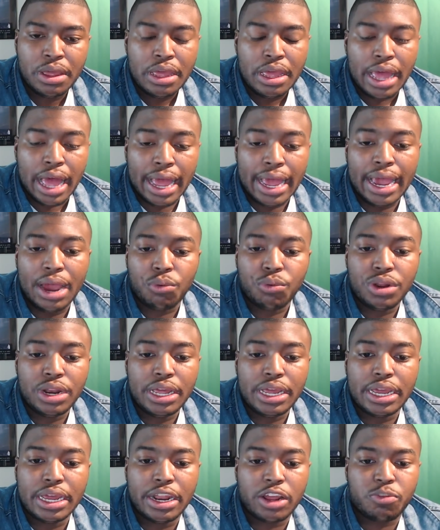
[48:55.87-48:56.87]
I had really
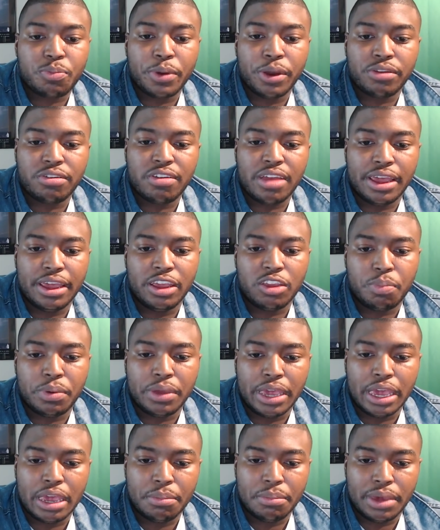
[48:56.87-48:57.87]
good experiences at
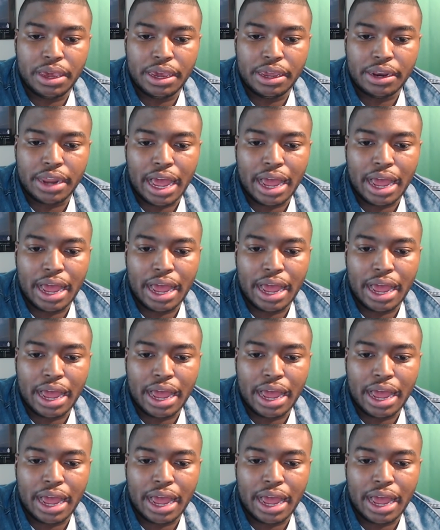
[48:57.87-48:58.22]
ESPN, man.